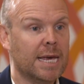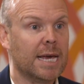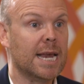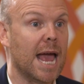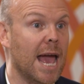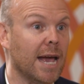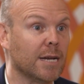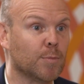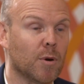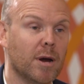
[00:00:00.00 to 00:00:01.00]
an
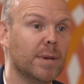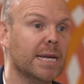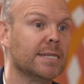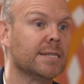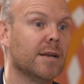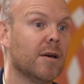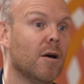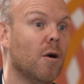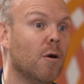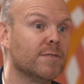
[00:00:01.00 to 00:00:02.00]
ex-prime minister
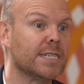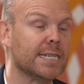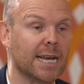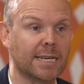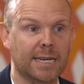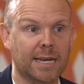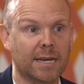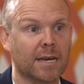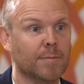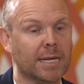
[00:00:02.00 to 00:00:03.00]
of
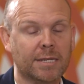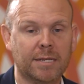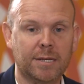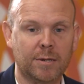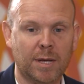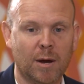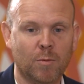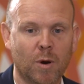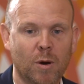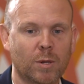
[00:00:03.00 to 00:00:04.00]
standing coming in to do that
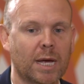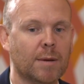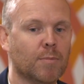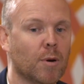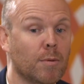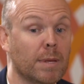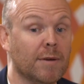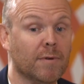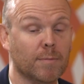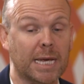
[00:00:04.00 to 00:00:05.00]
role. And probably from